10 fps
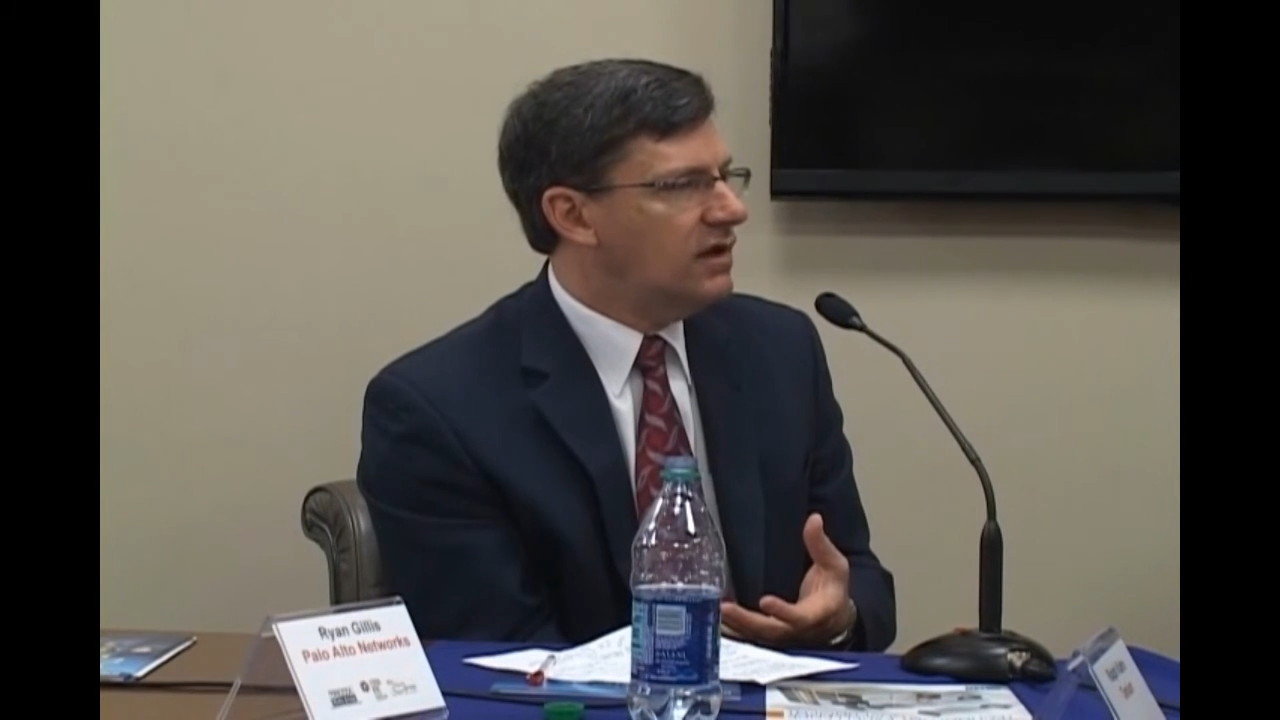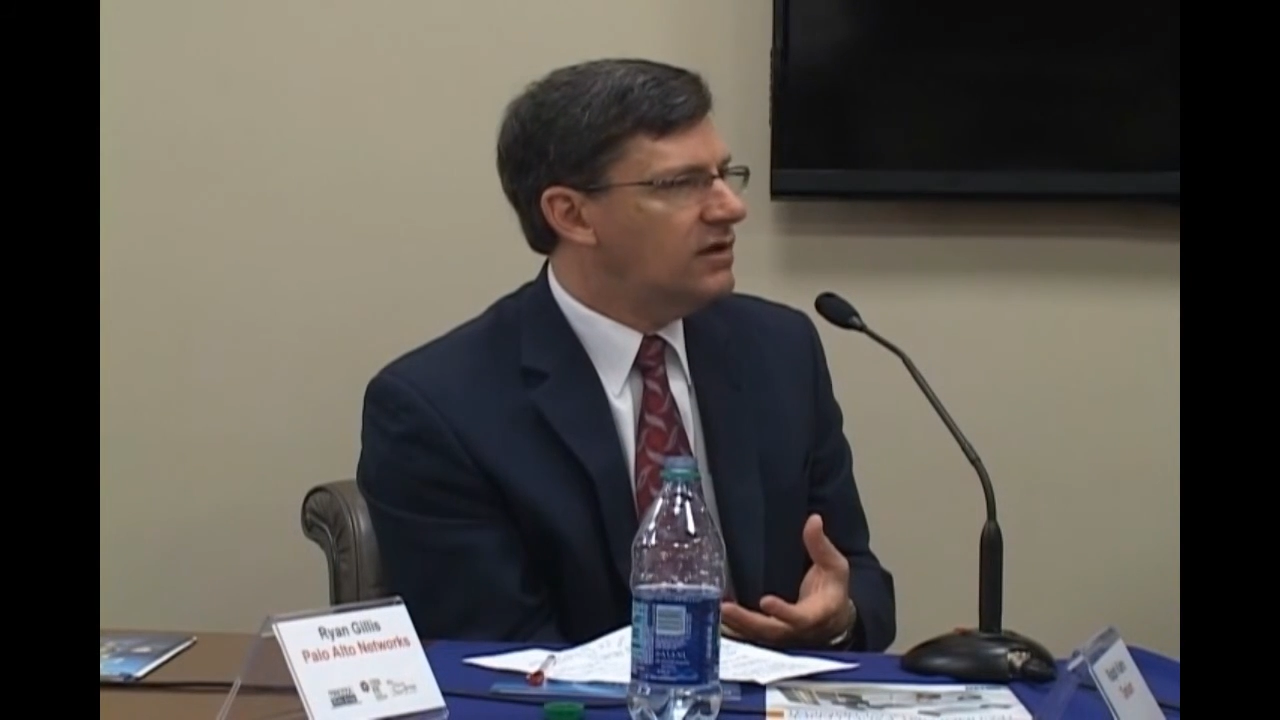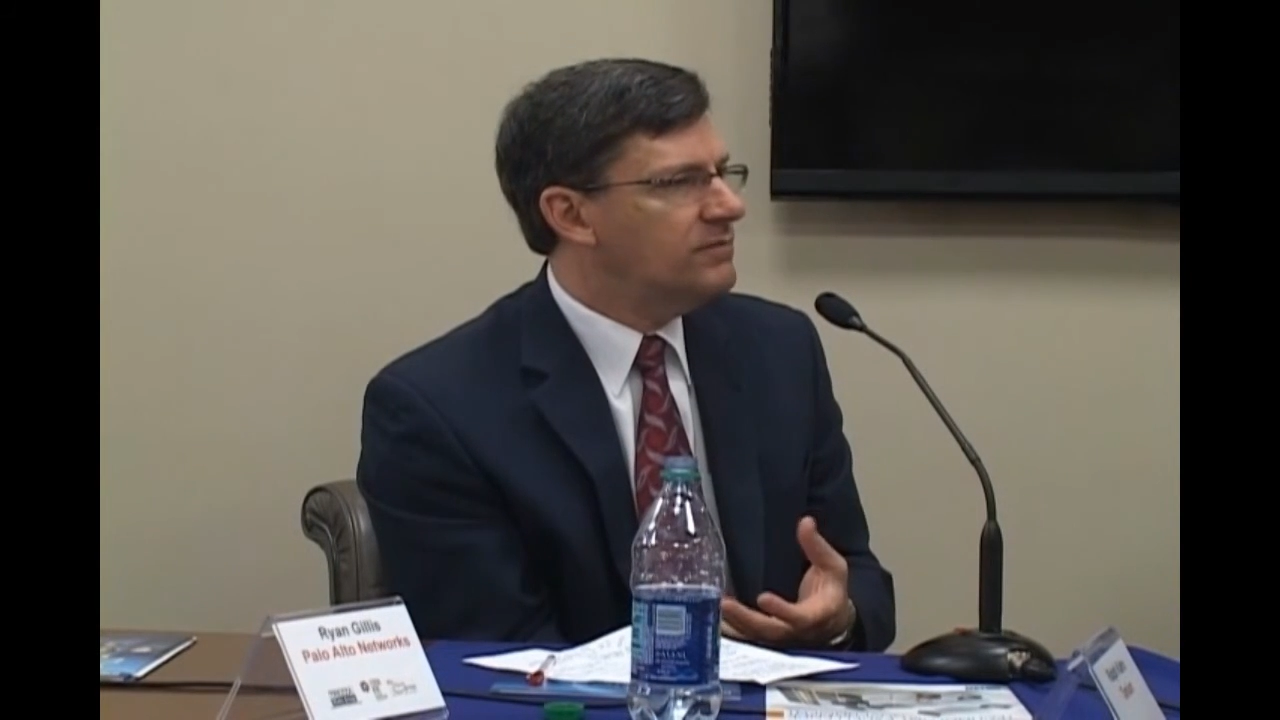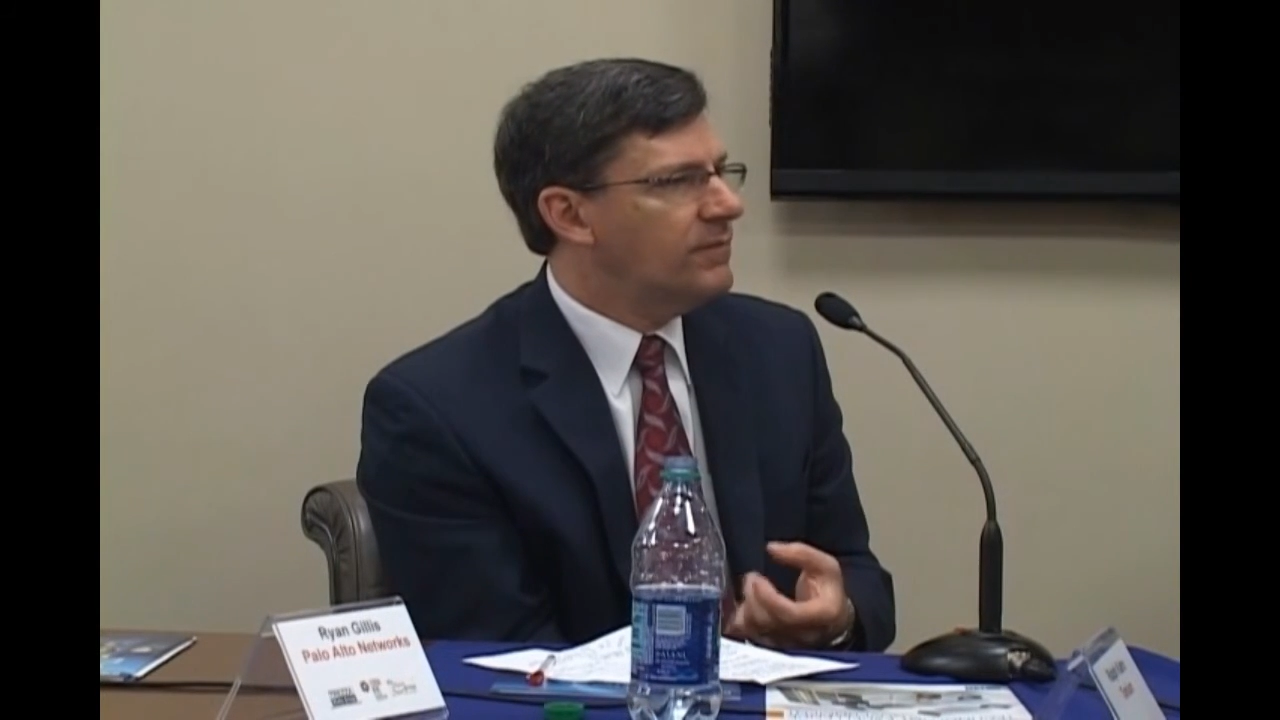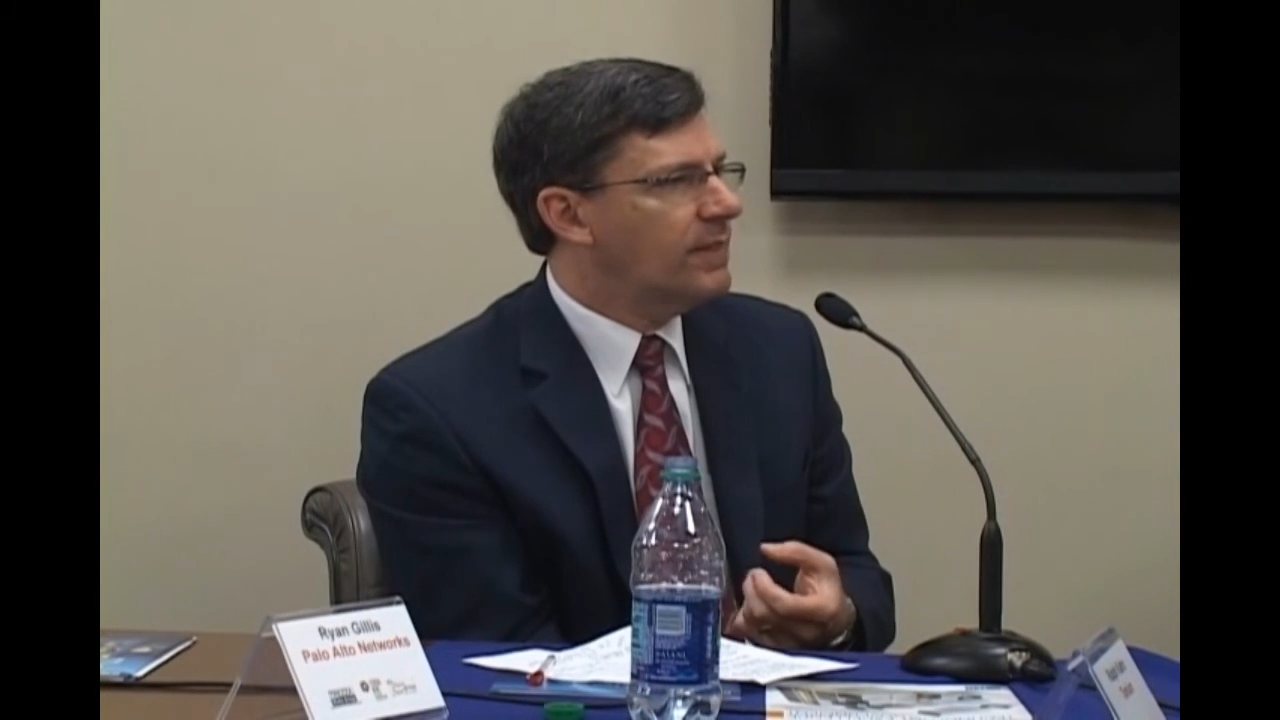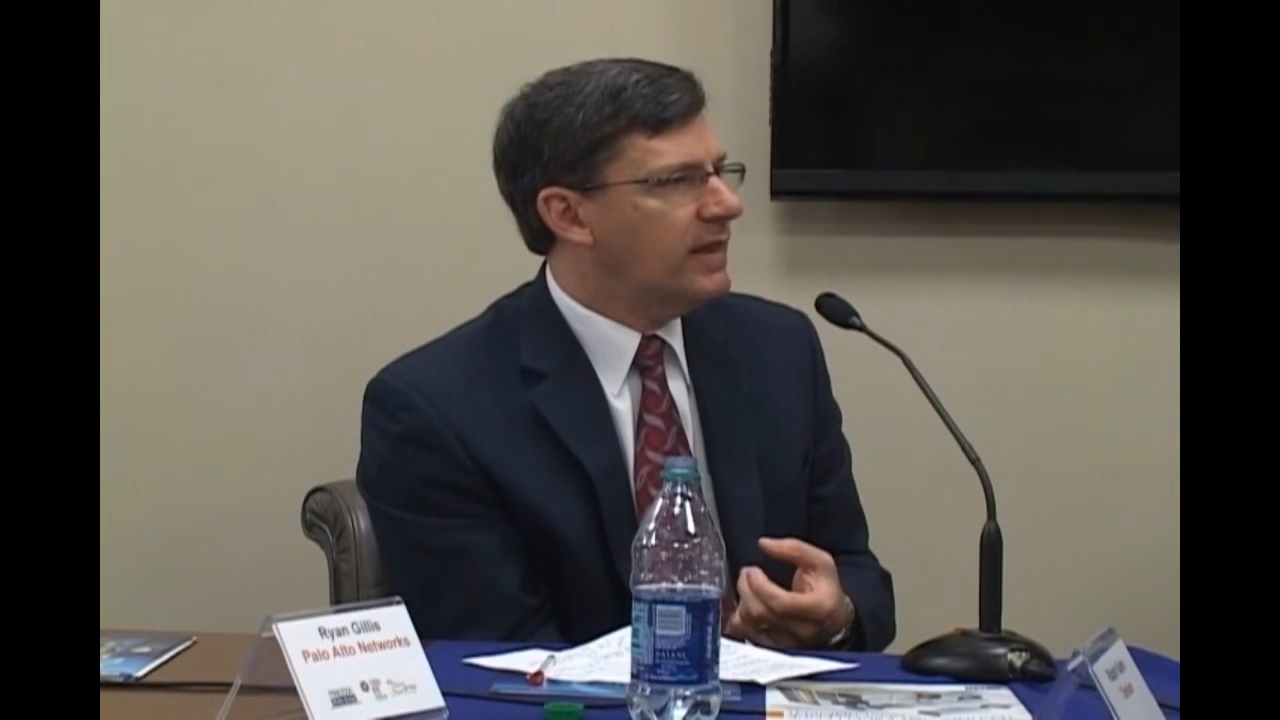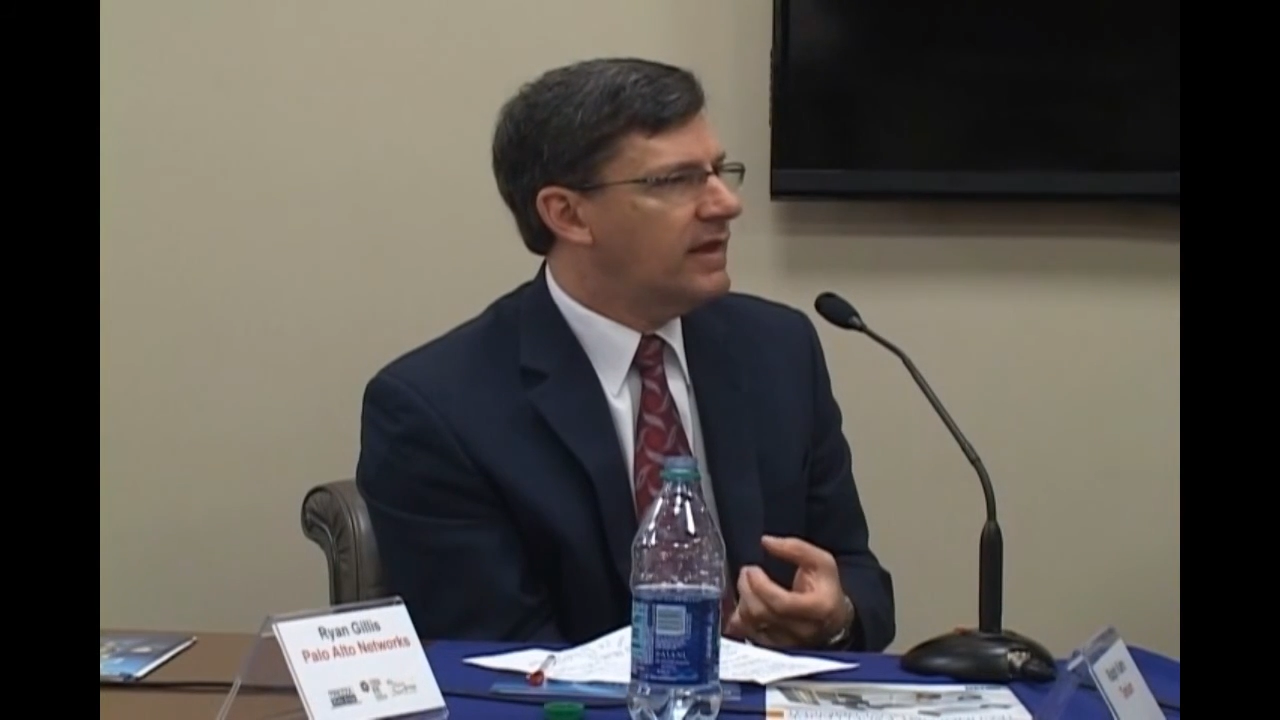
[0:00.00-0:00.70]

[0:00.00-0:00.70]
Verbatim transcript: um,